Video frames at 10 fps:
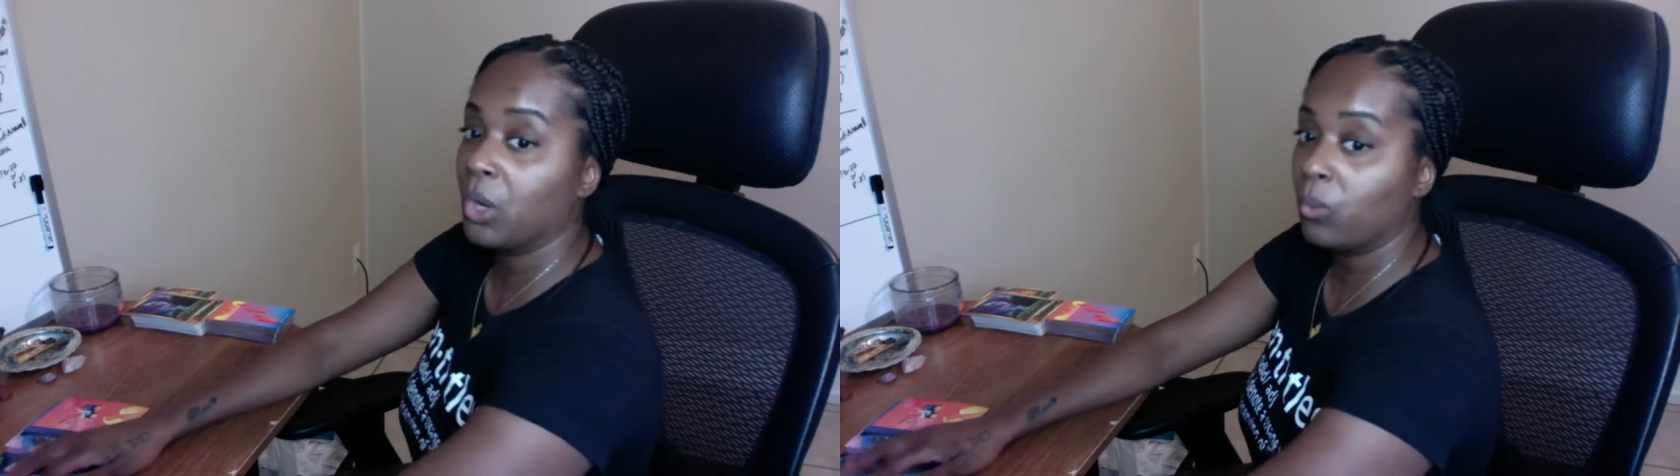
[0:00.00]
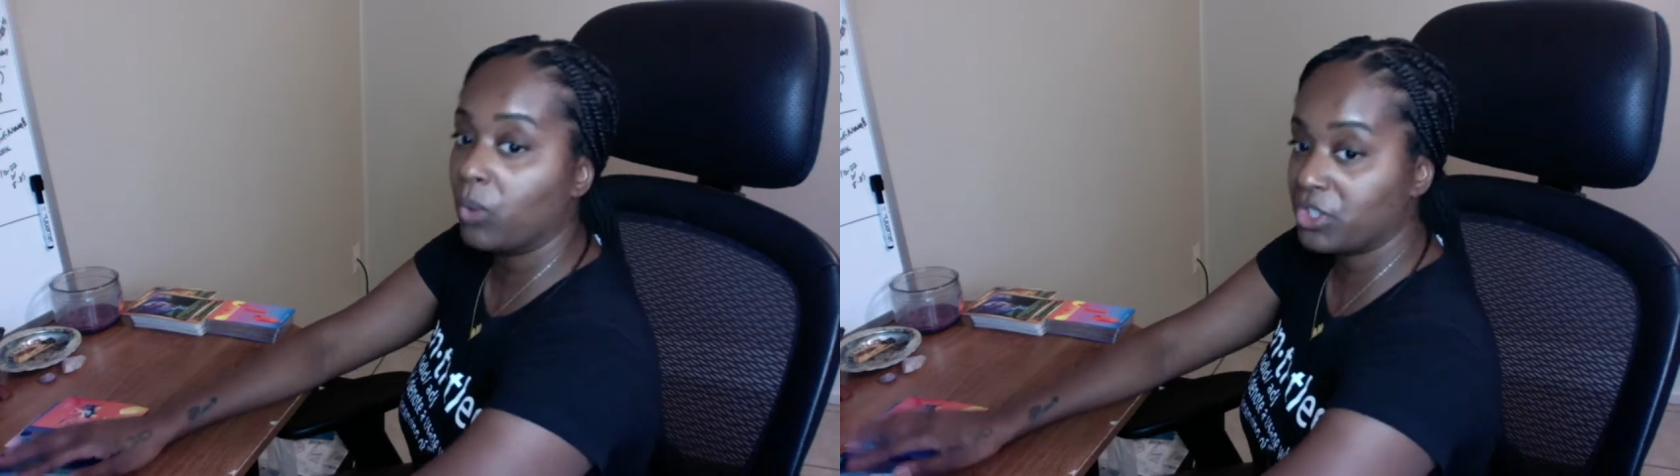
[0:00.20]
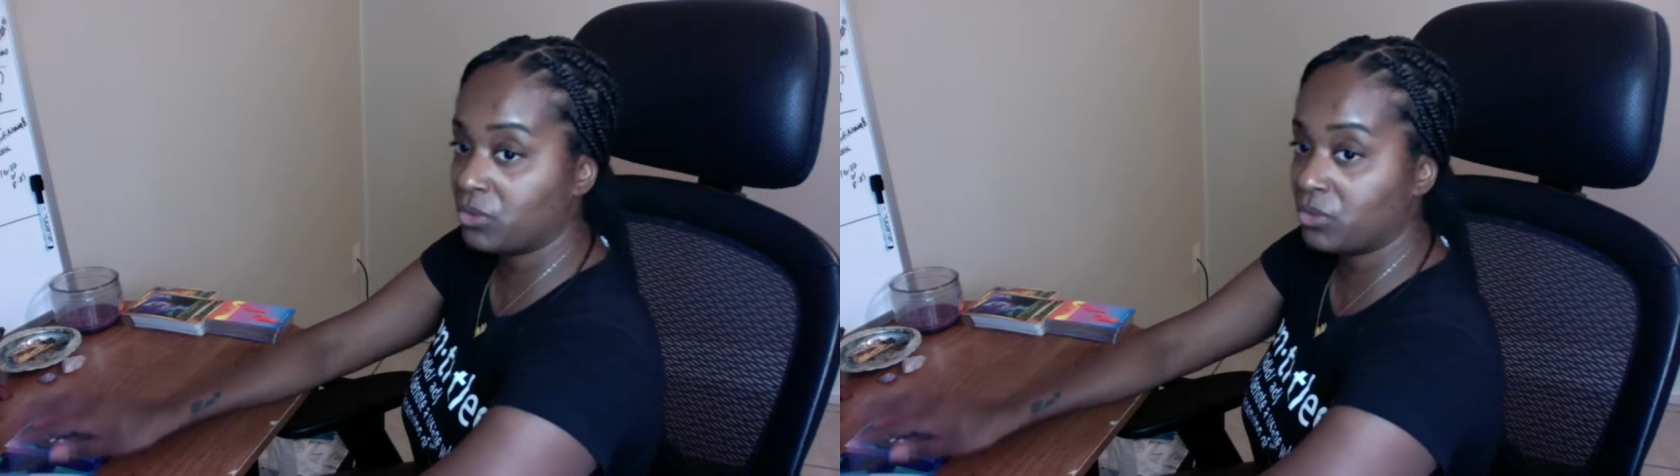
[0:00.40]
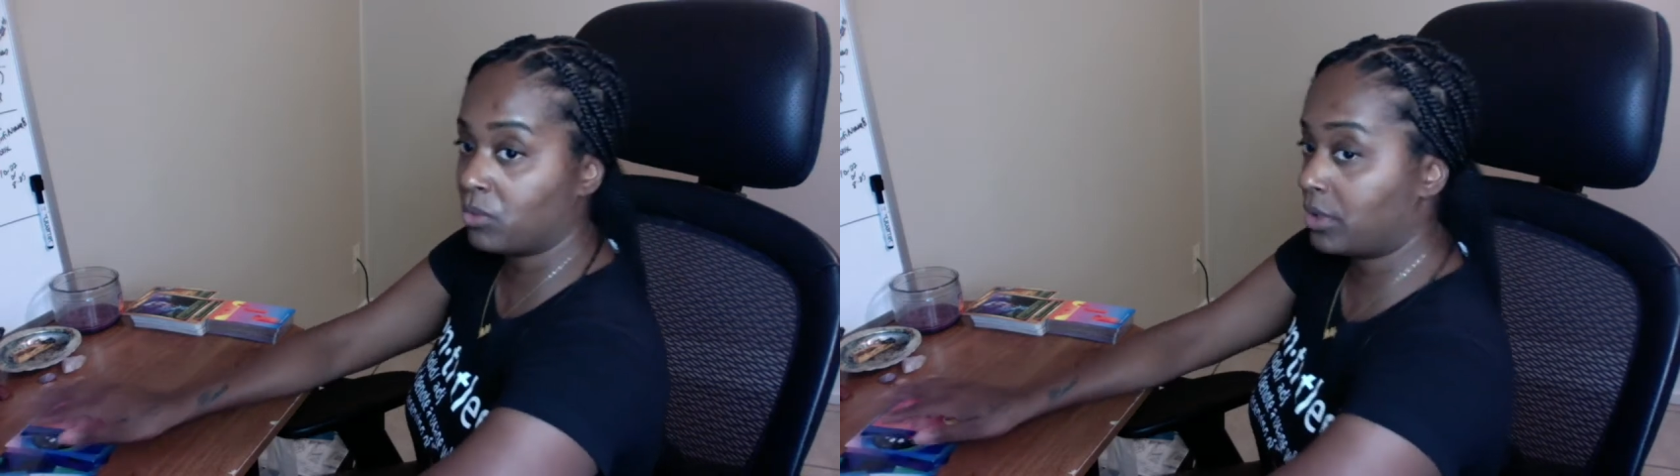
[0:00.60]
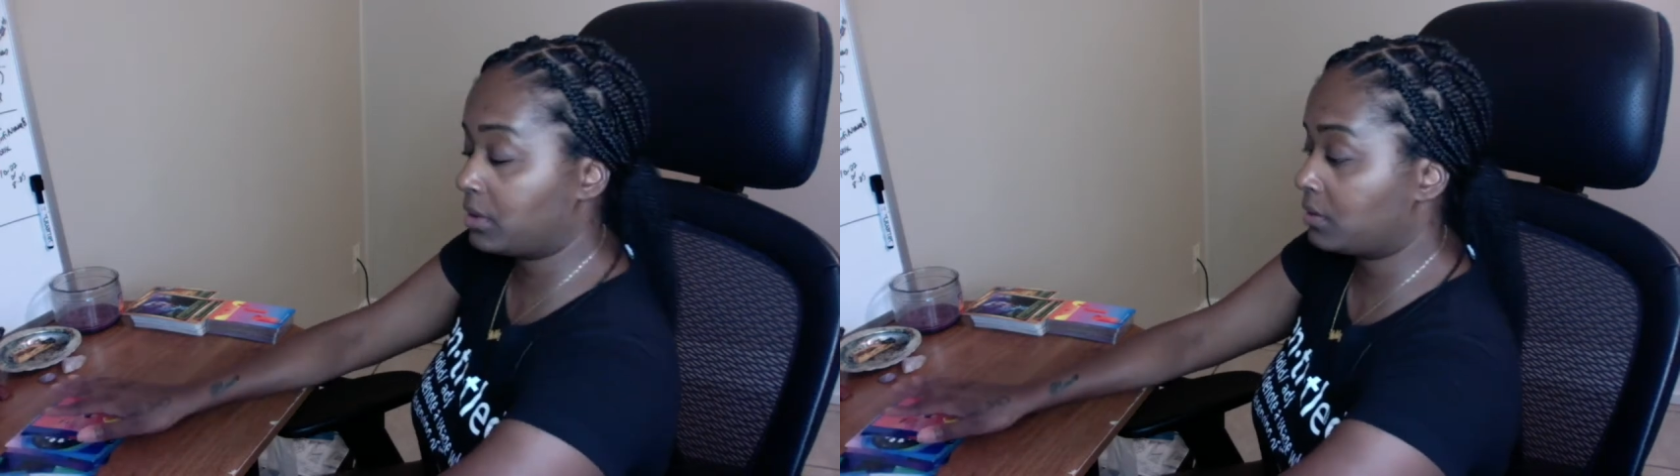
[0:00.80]
what you
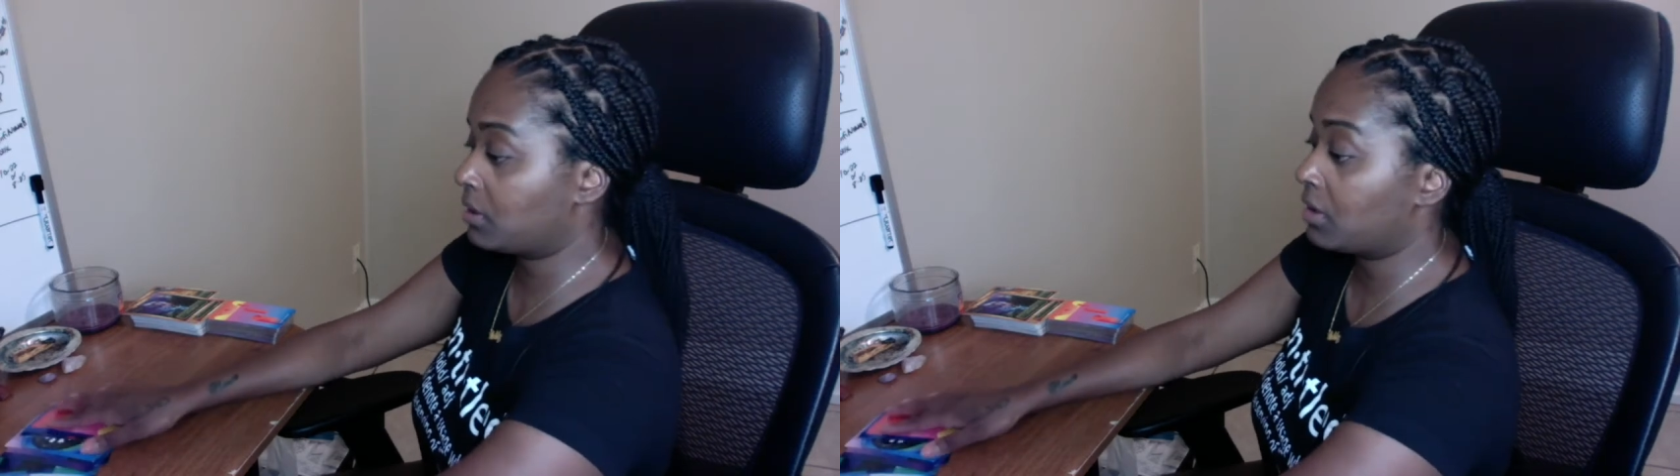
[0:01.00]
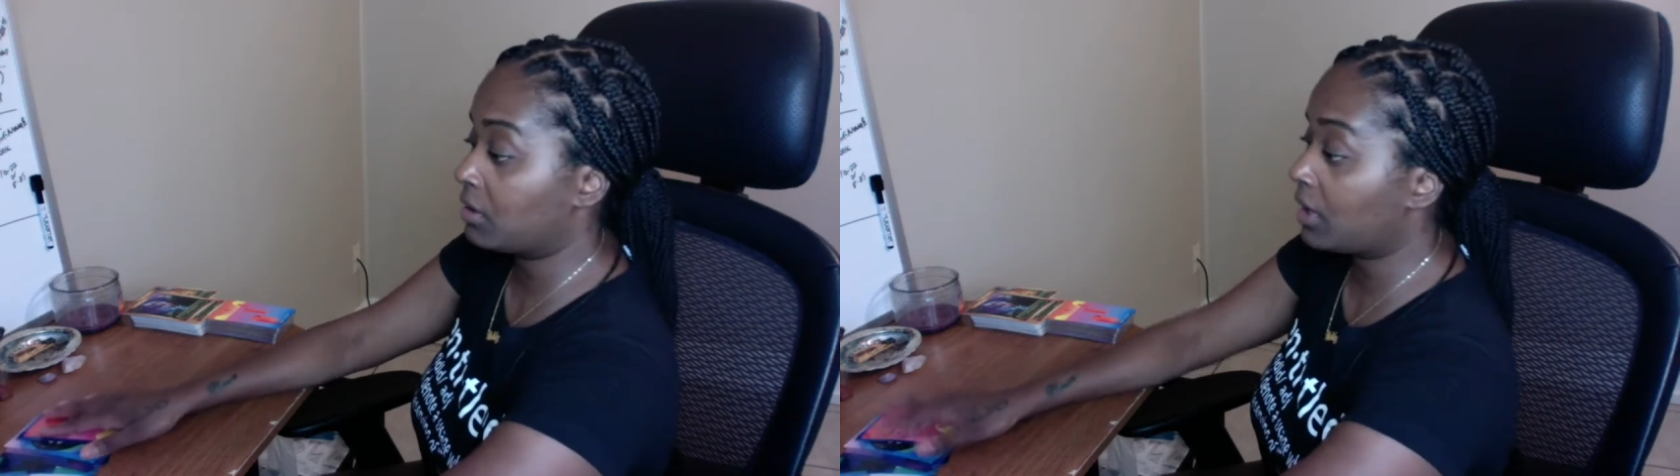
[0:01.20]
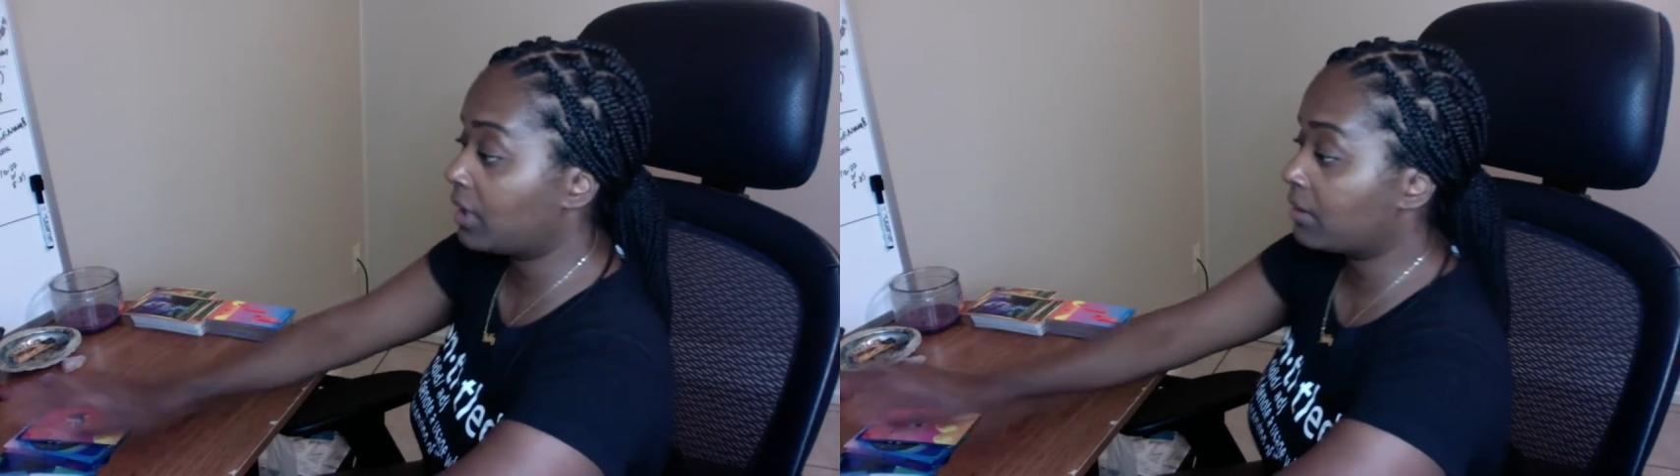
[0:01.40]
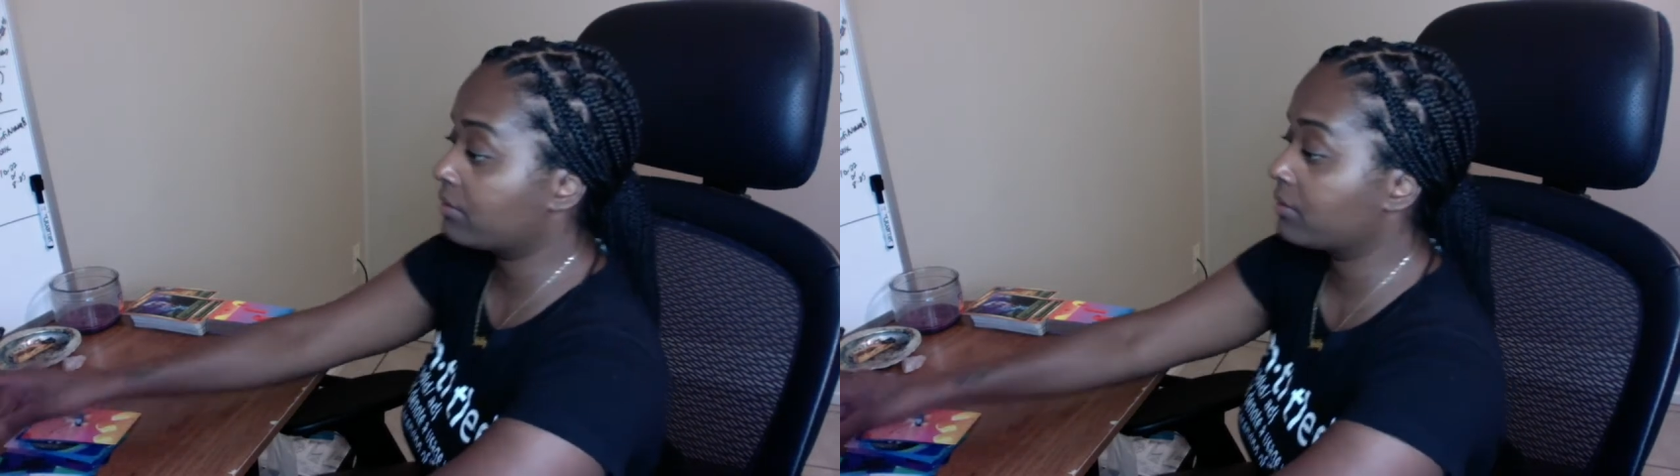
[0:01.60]
want in your life.